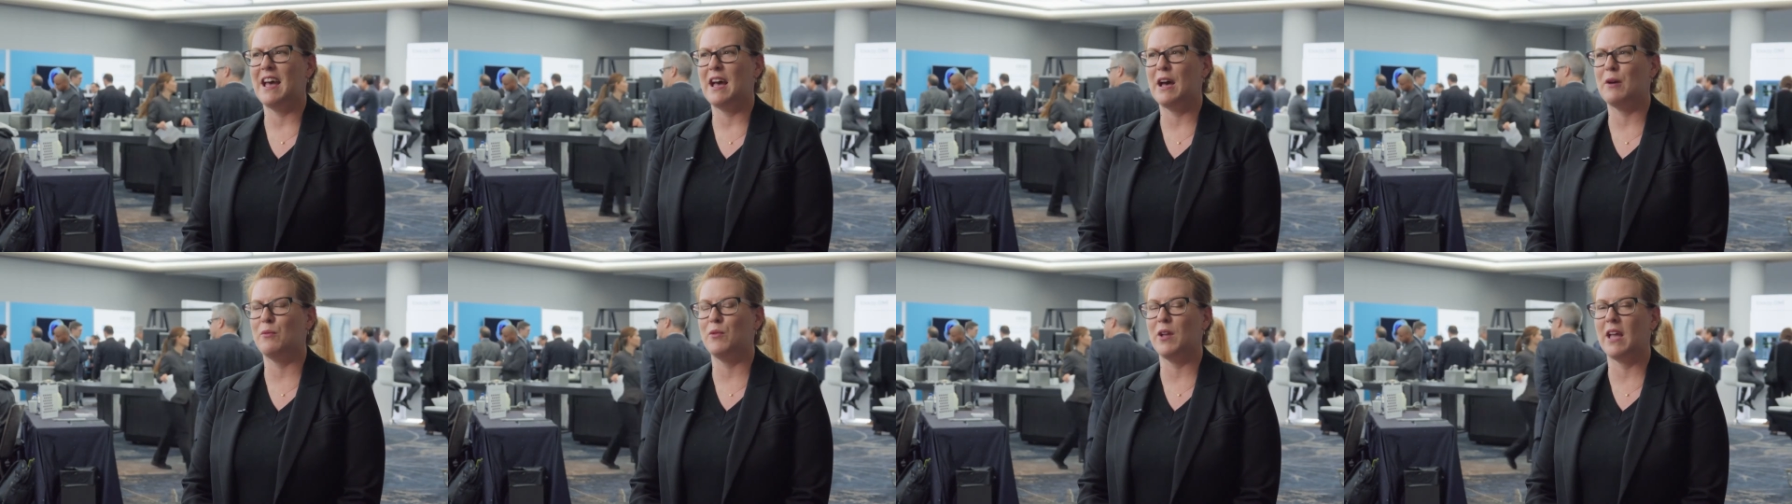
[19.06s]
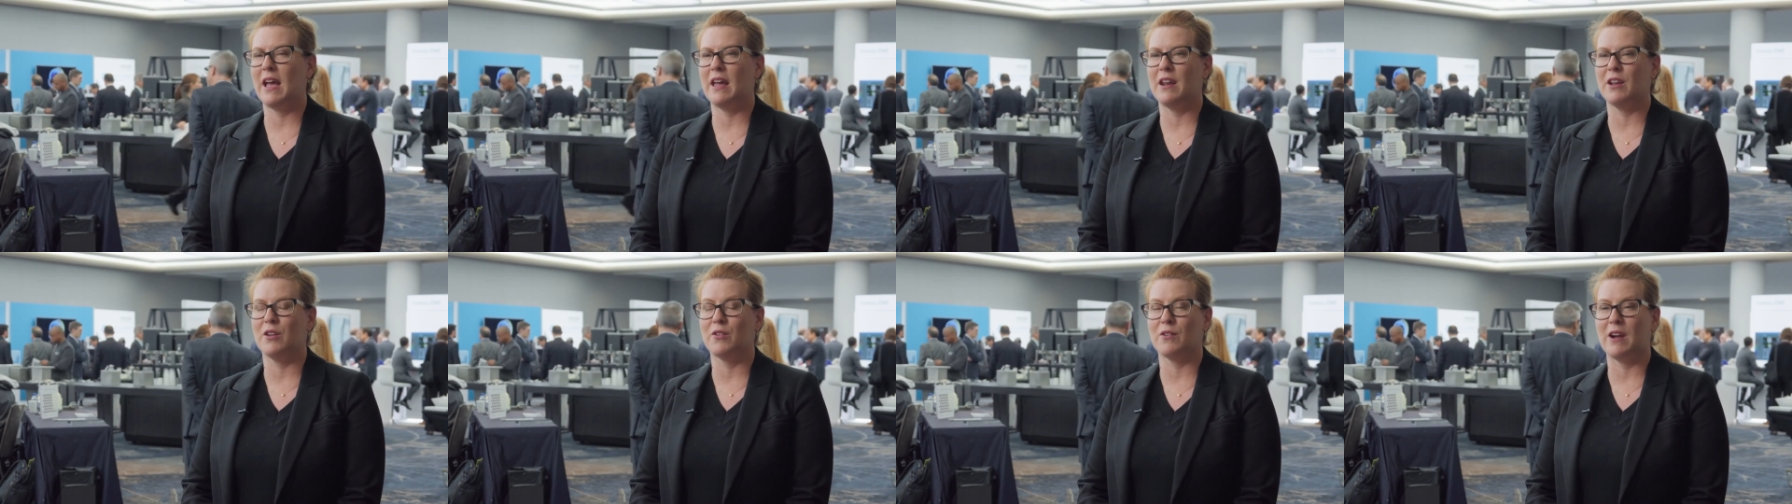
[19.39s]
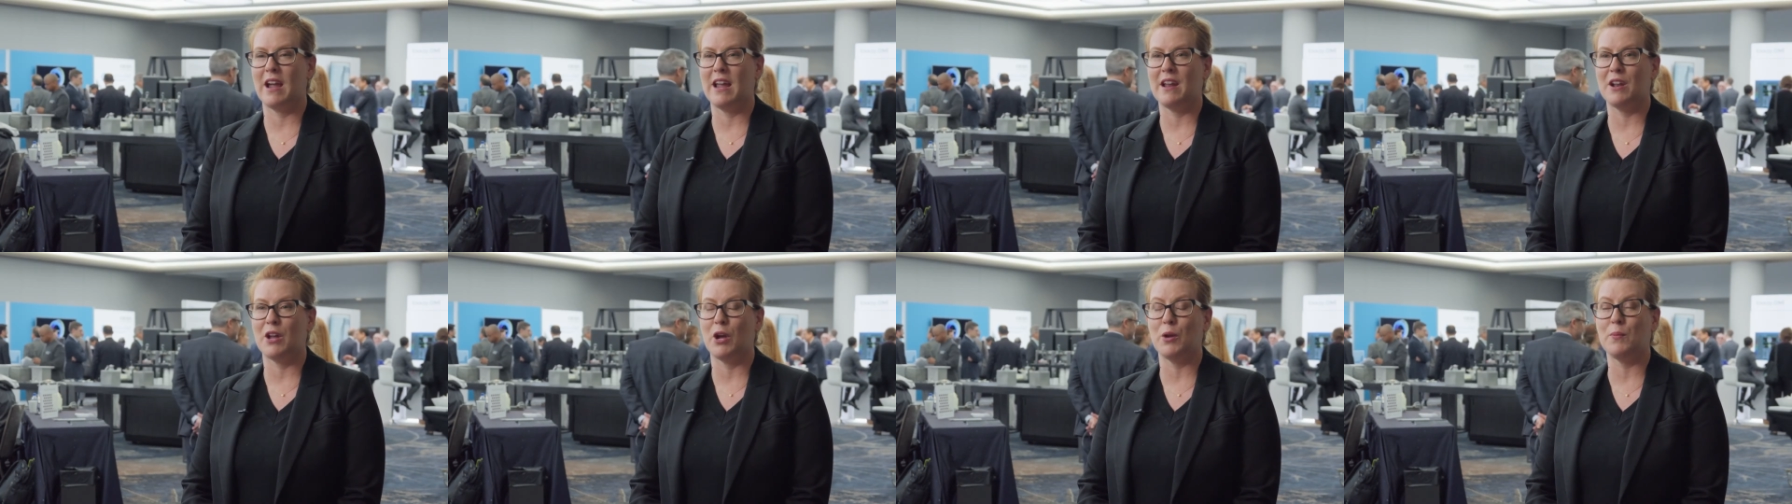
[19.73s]
Uh, we had a
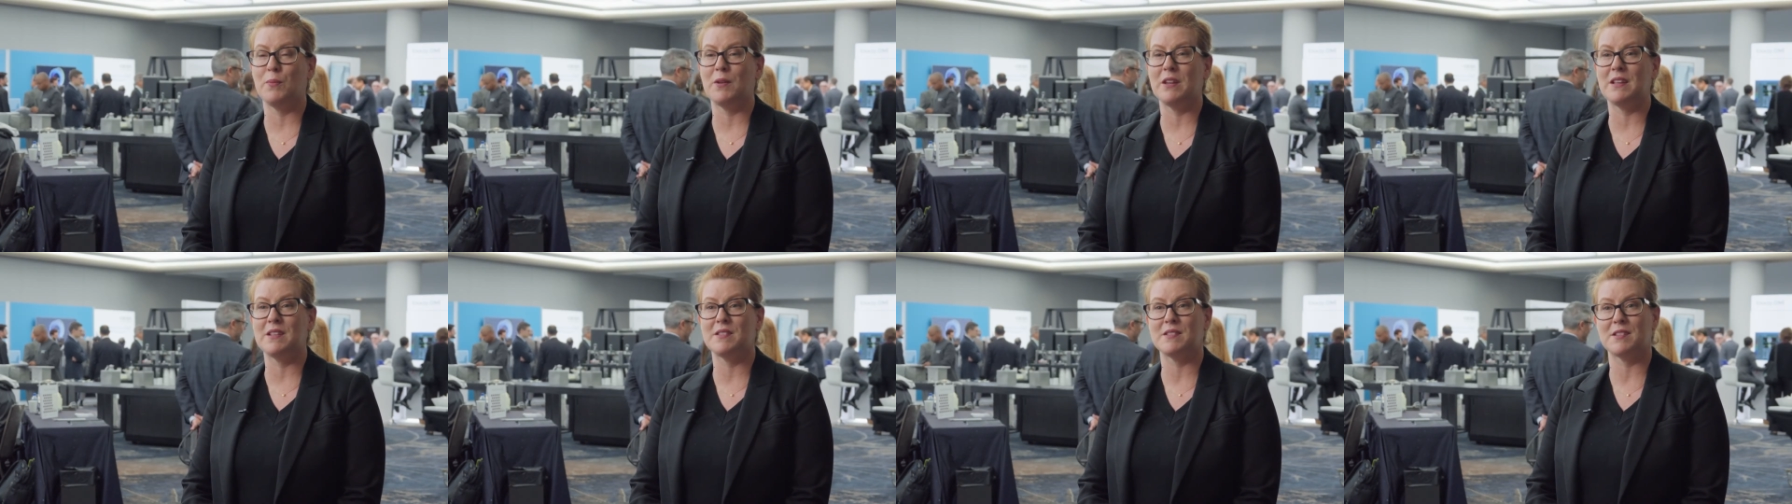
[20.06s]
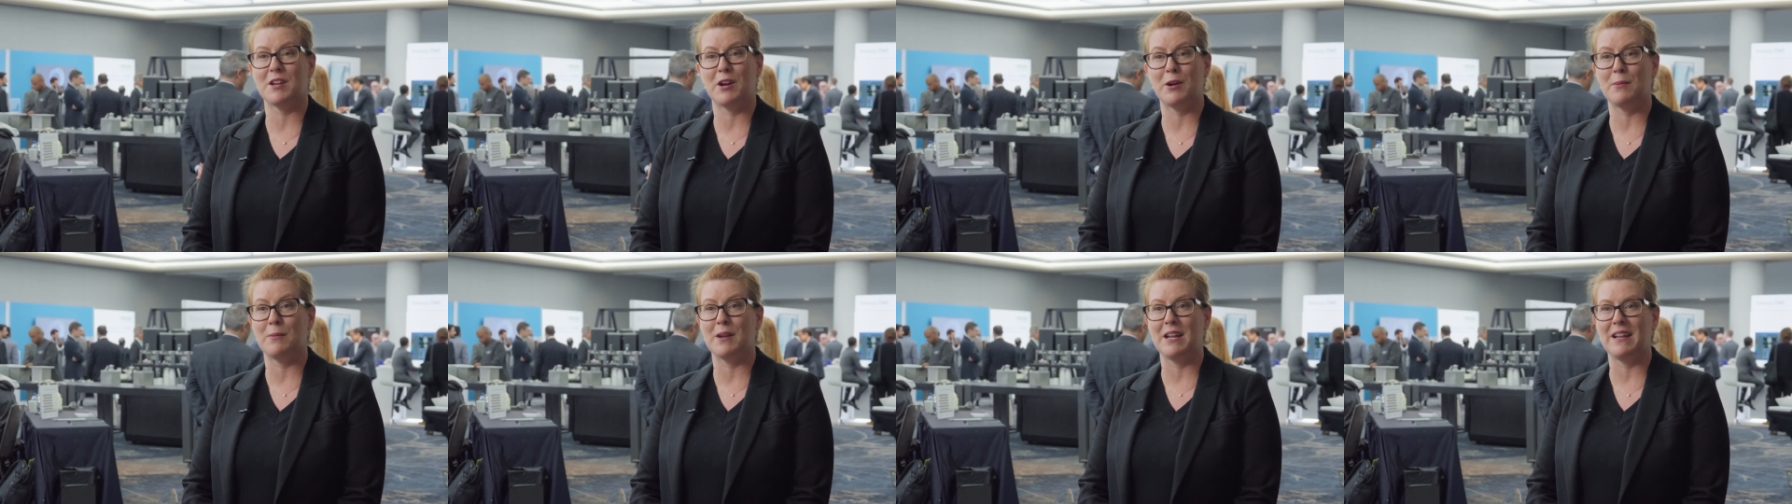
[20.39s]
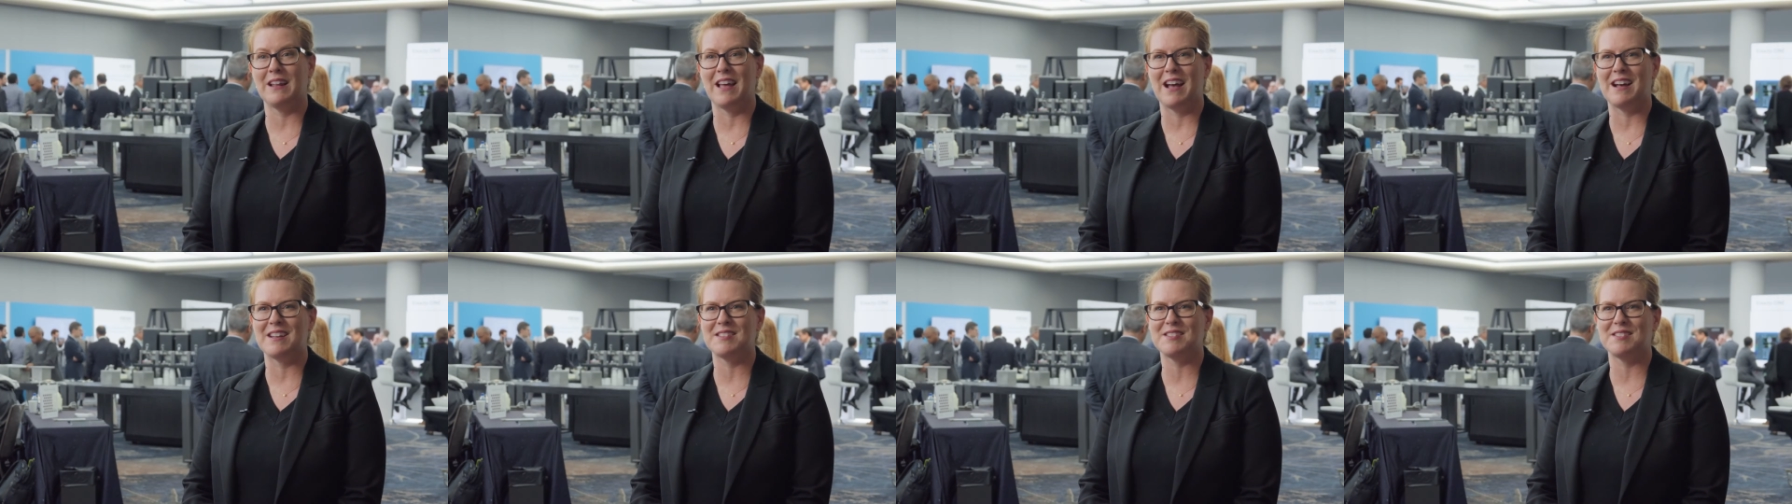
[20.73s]
great opening ceremony
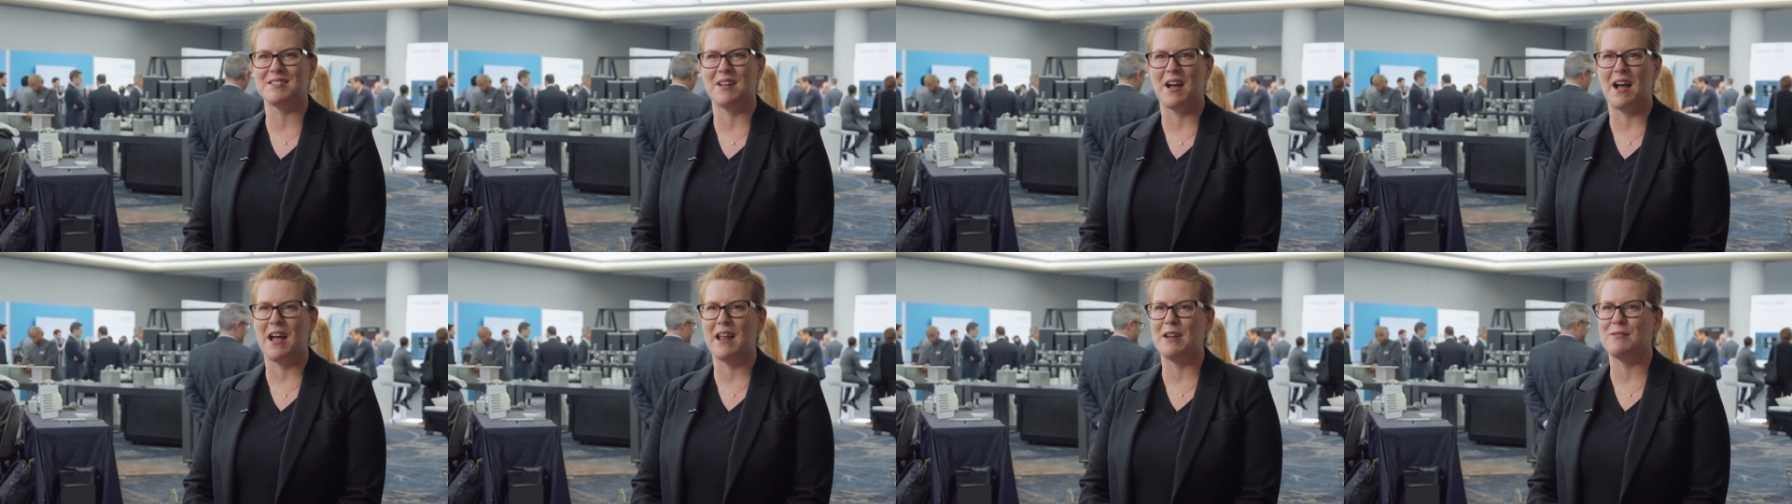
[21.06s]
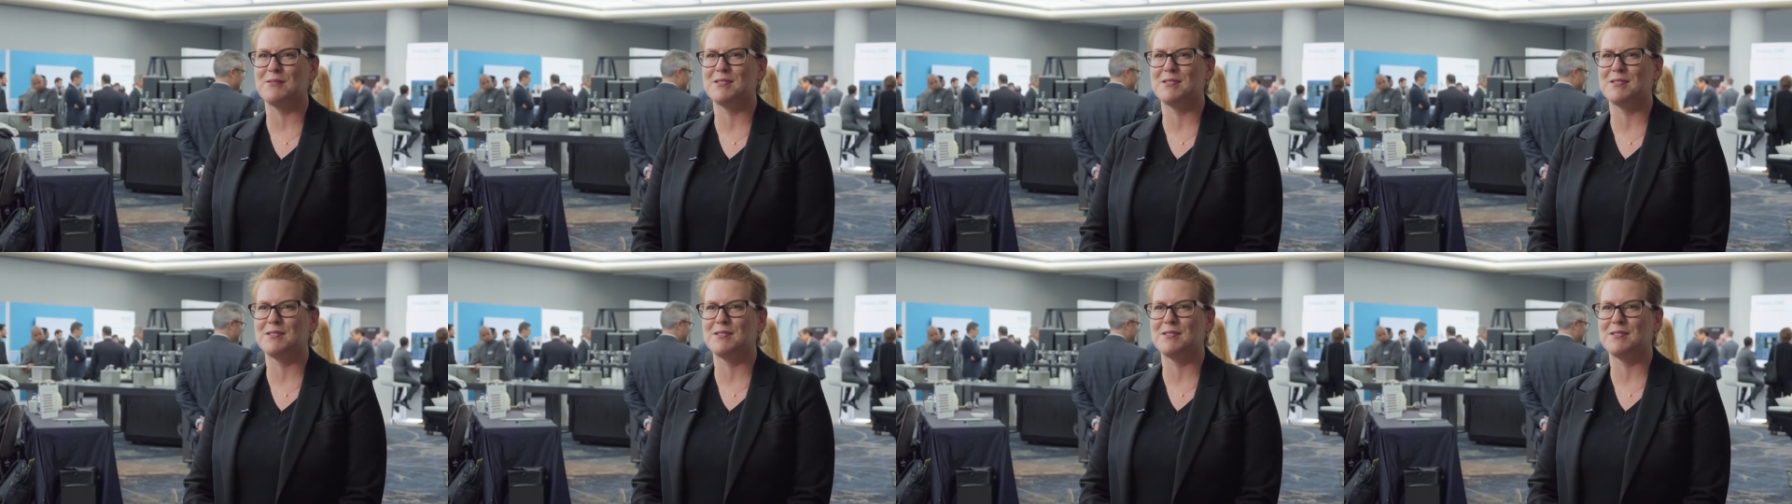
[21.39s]
last night.